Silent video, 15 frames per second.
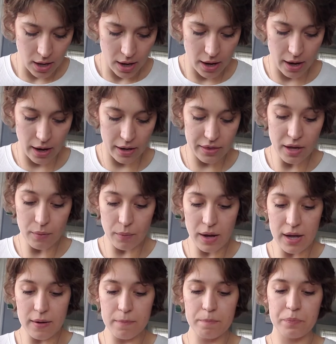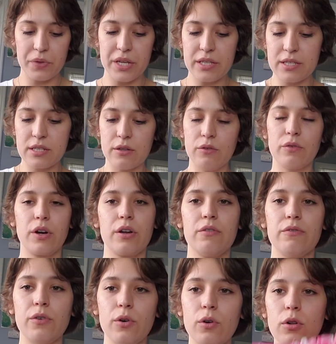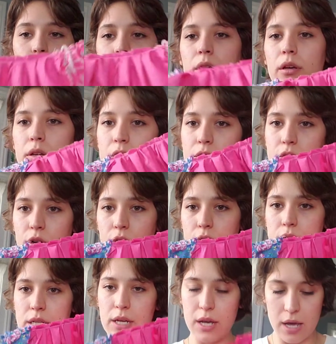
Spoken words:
That way it's still very full skirt.